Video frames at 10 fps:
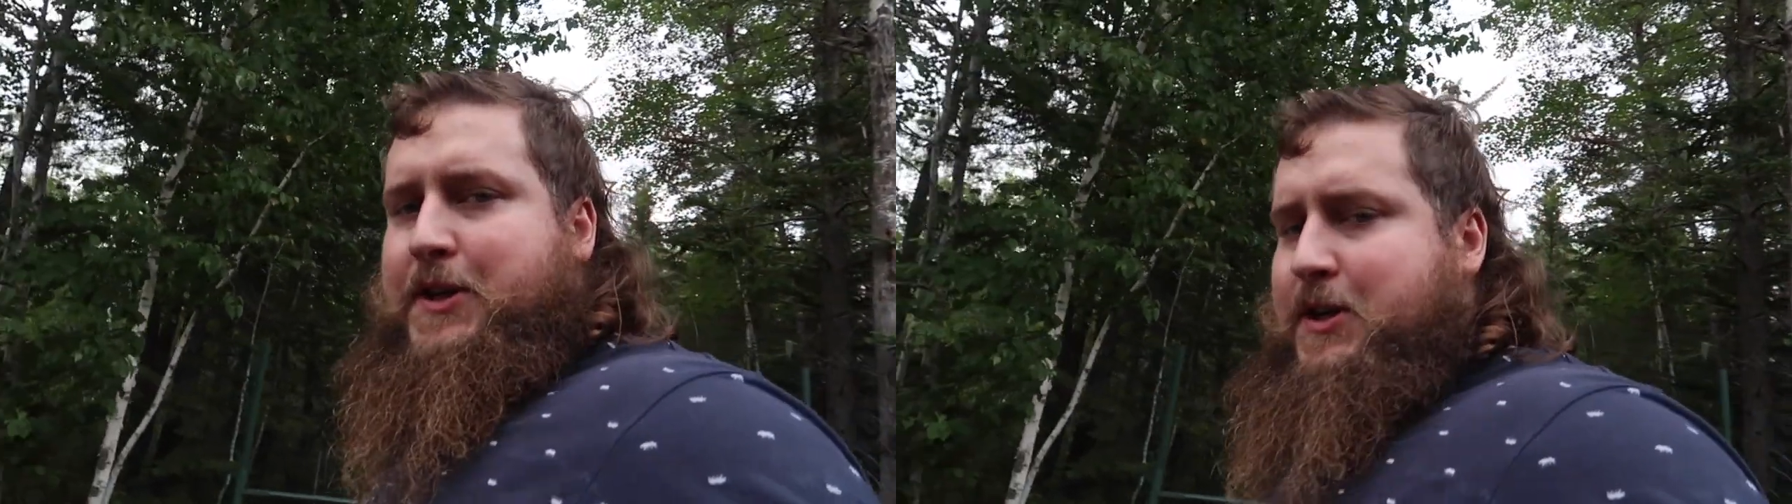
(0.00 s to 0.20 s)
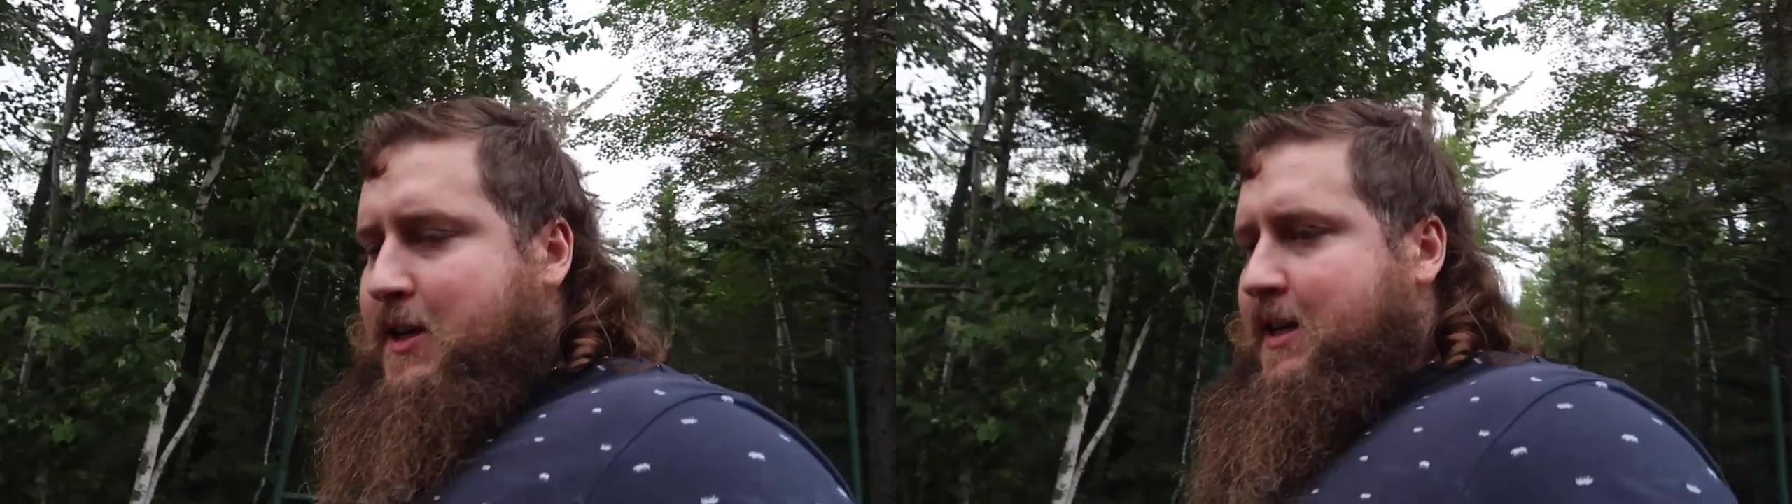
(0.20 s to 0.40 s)

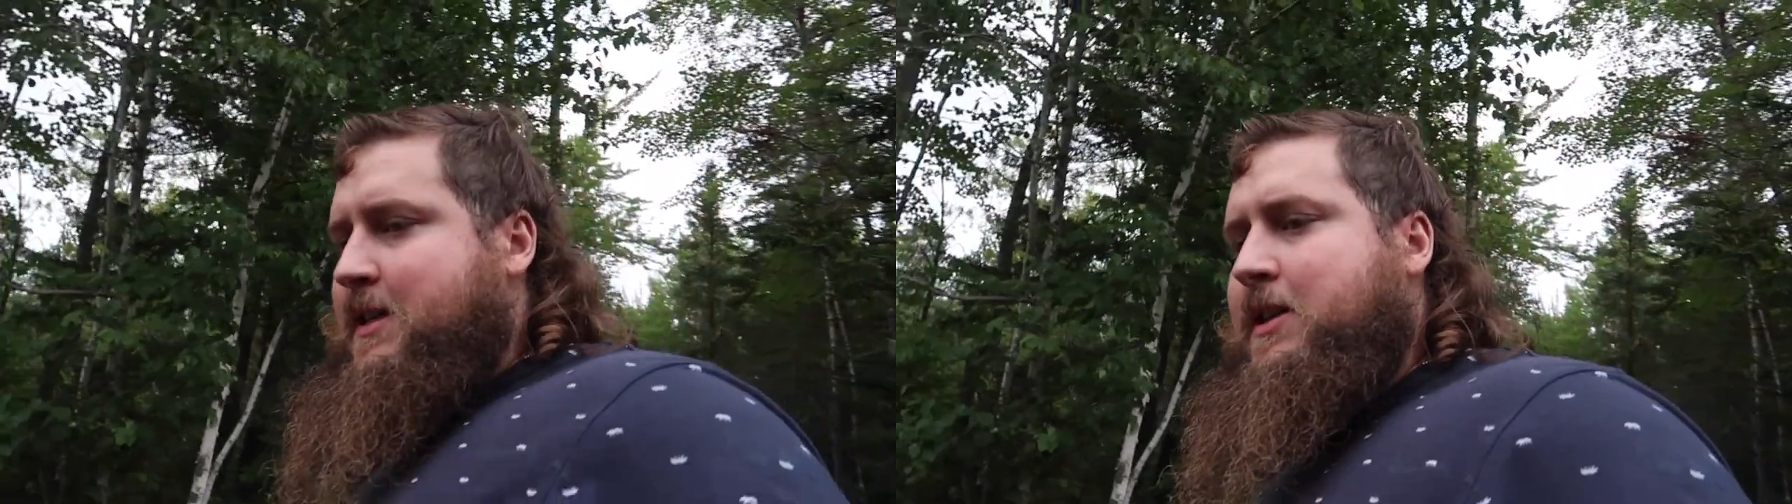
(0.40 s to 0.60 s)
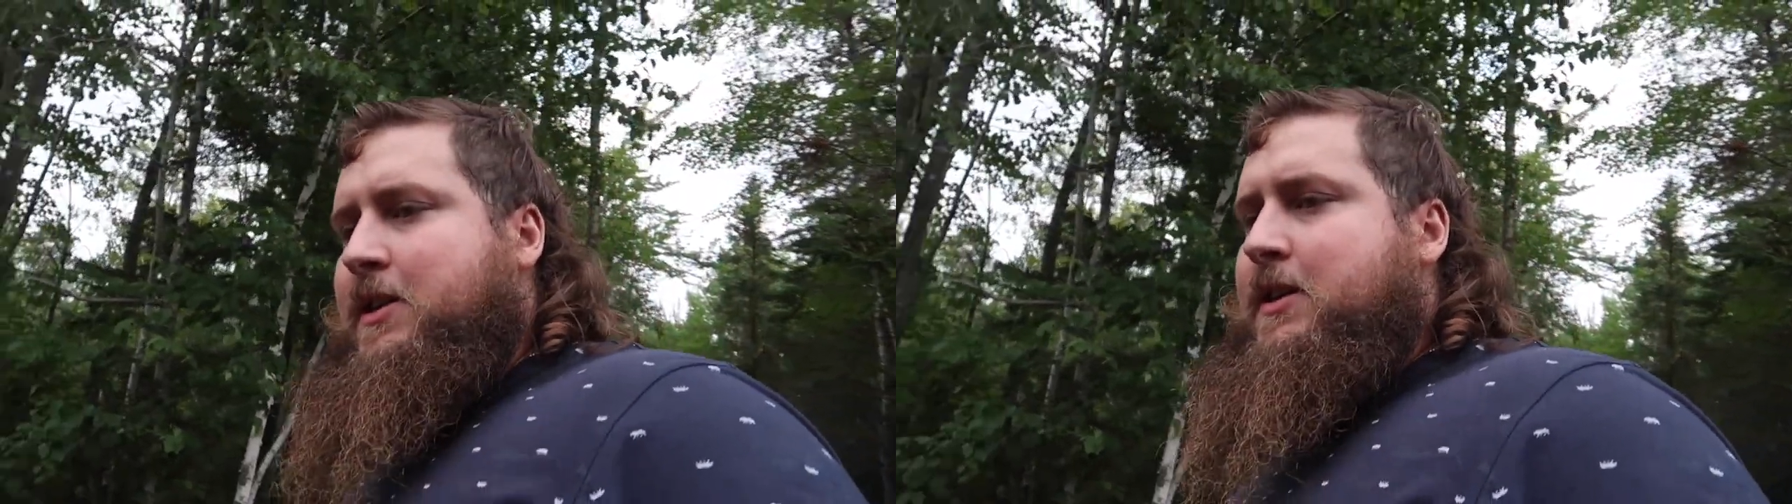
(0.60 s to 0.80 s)

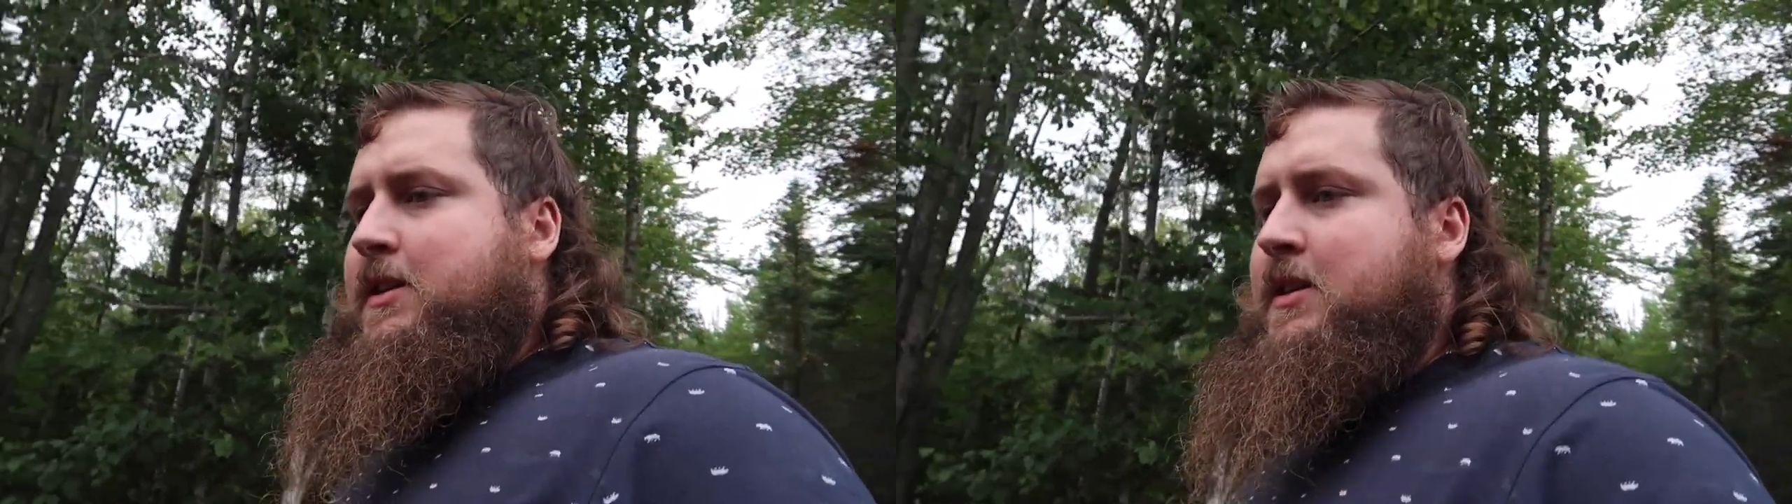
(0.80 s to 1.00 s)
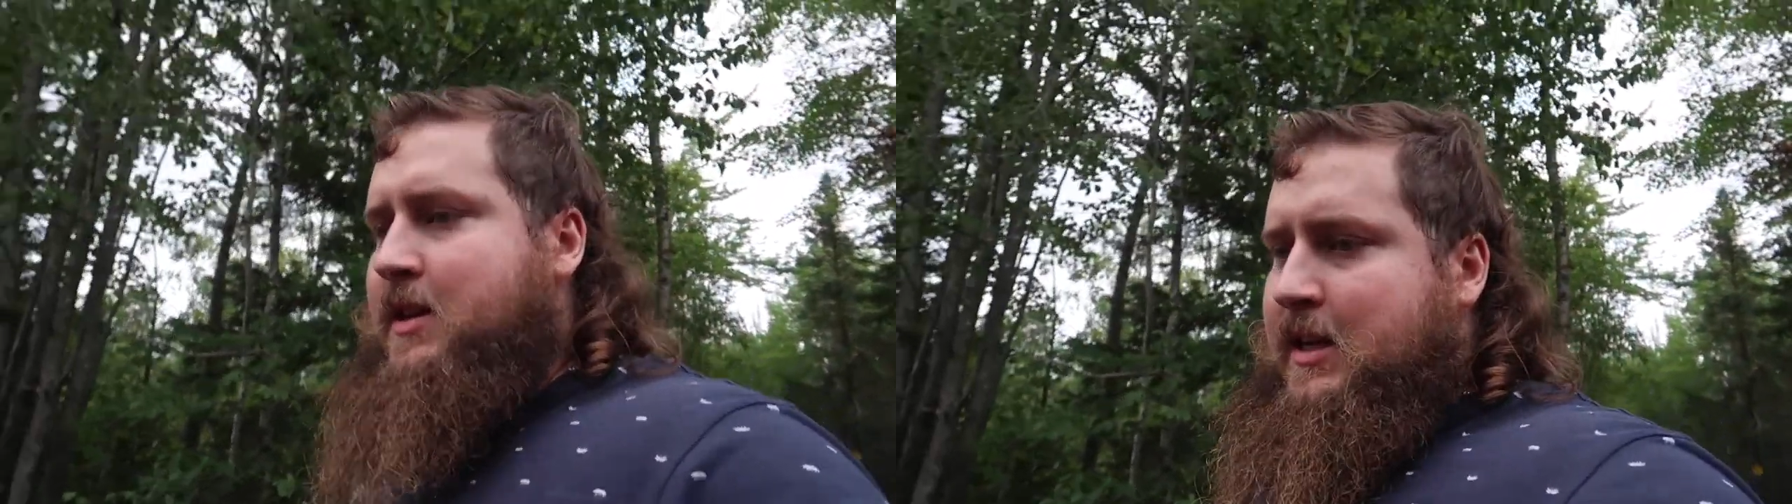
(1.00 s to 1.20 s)

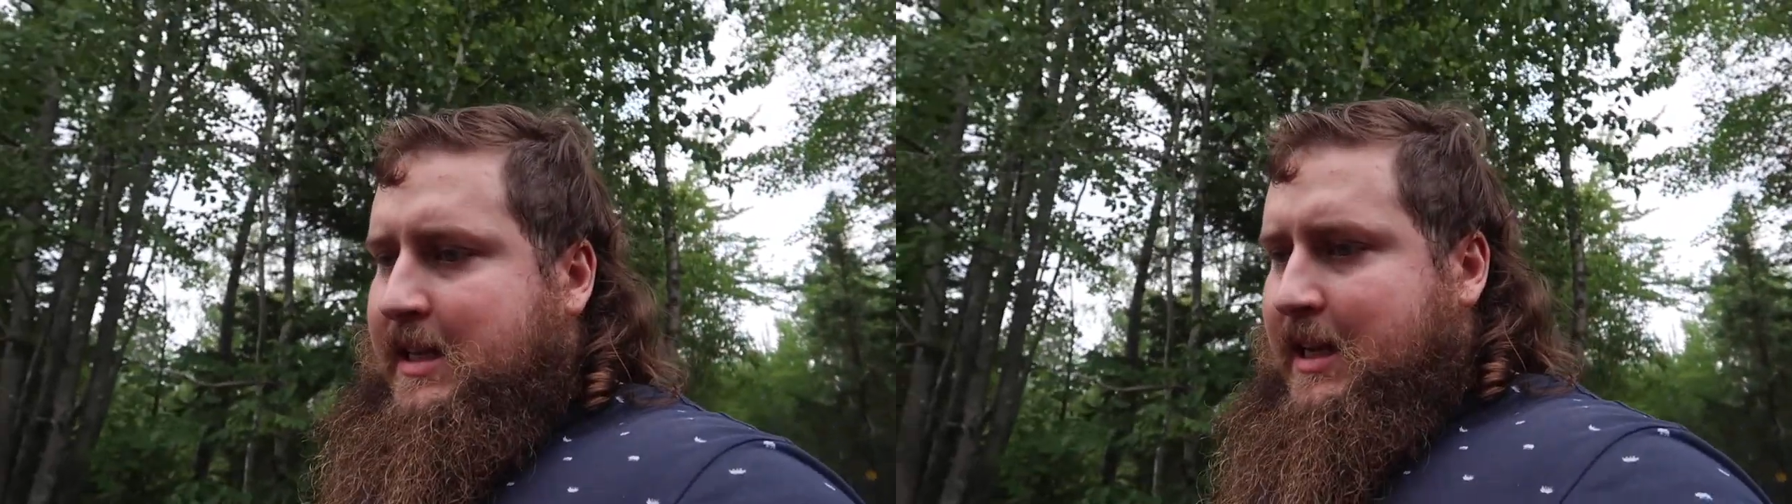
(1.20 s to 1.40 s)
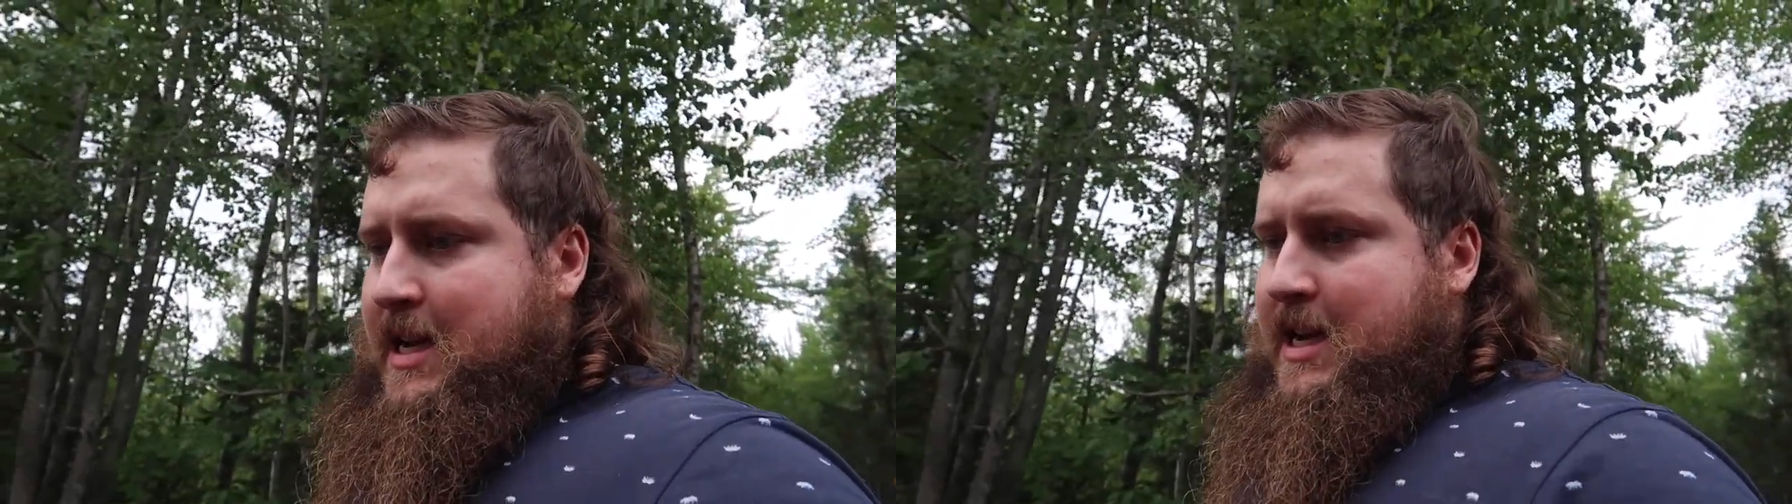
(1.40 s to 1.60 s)
goods,
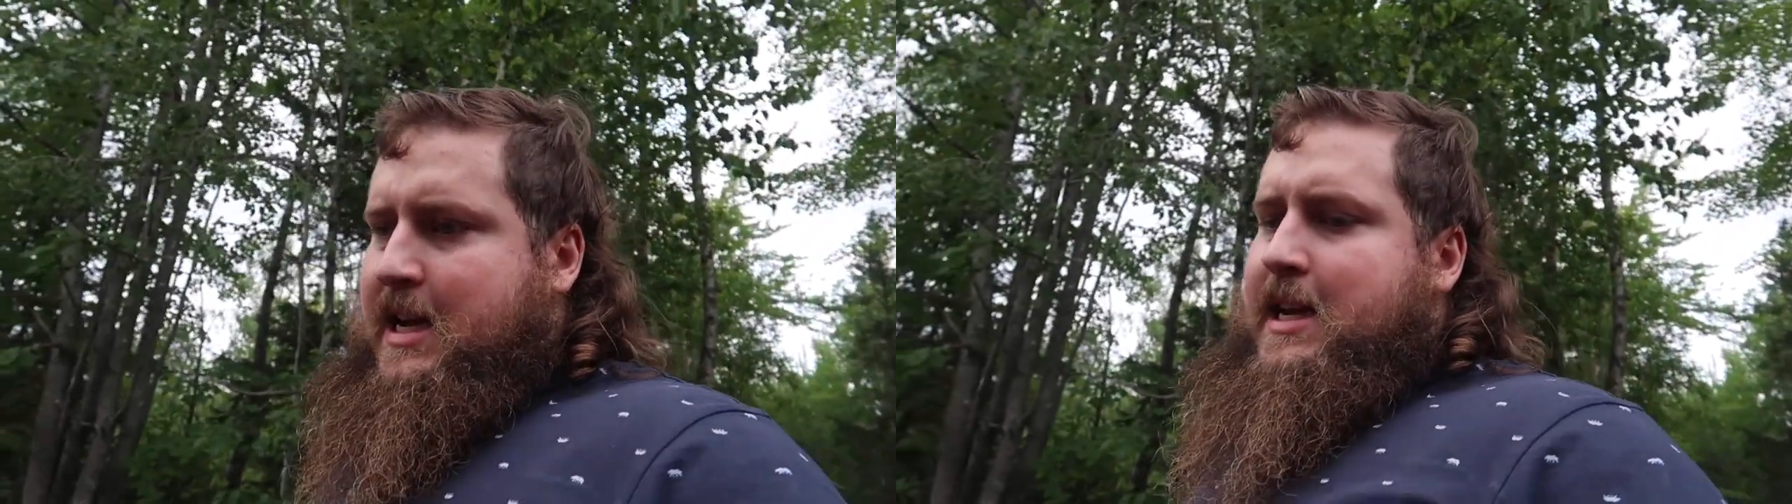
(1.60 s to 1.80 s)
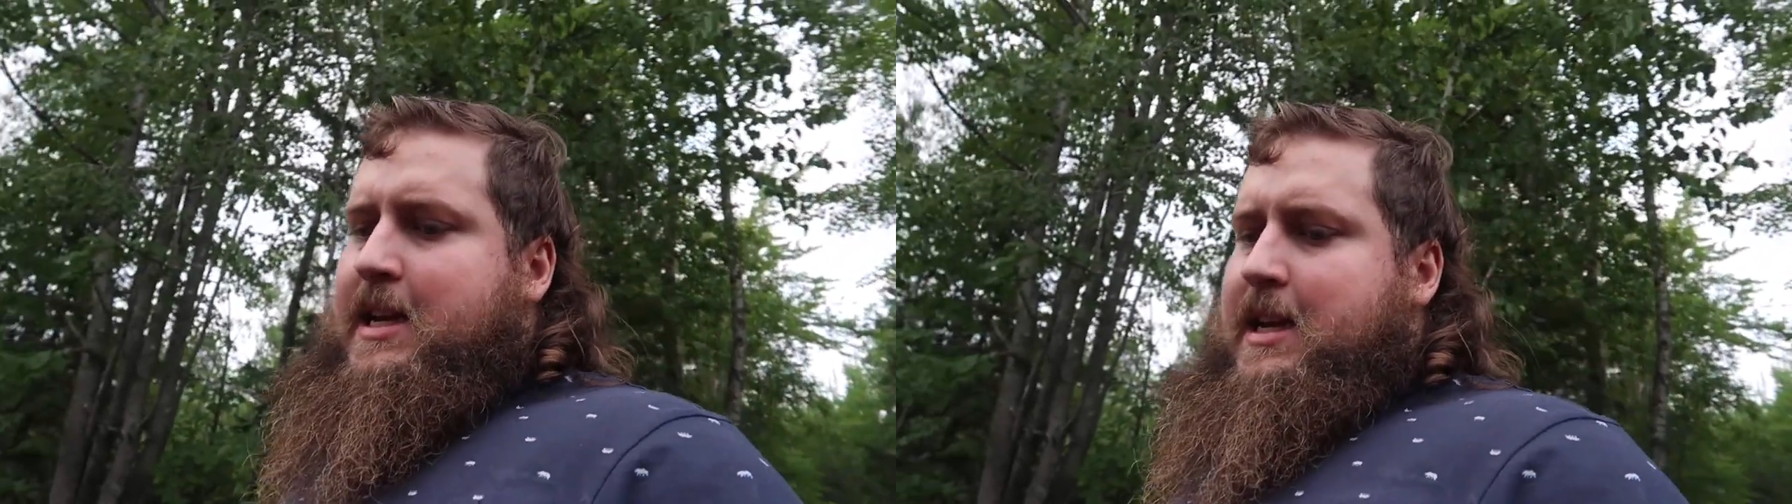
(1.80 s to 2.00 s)

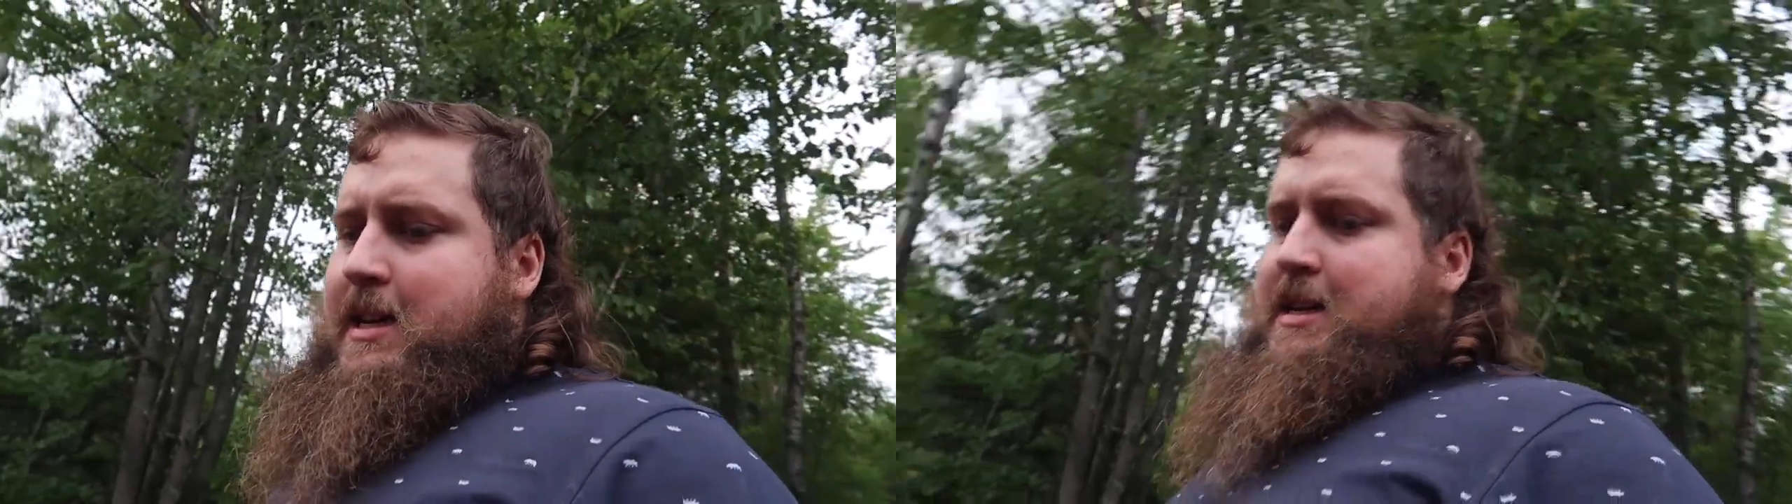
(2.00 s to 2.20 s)
and